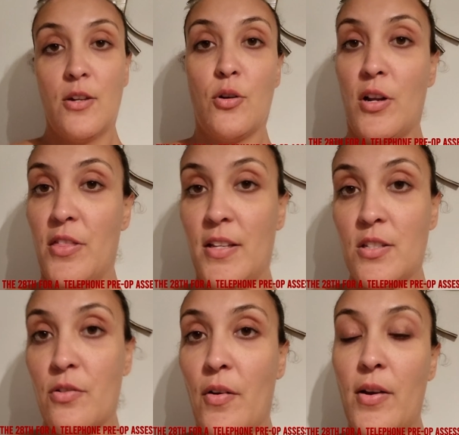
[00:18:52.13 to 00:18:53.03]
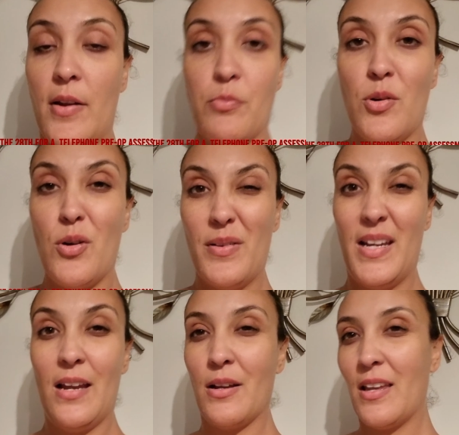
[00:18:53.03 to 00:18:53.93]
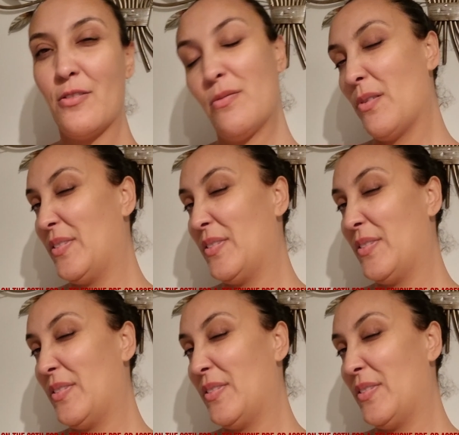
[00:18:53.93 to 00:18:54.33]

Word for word: the norethisteroid. I'm not, it gives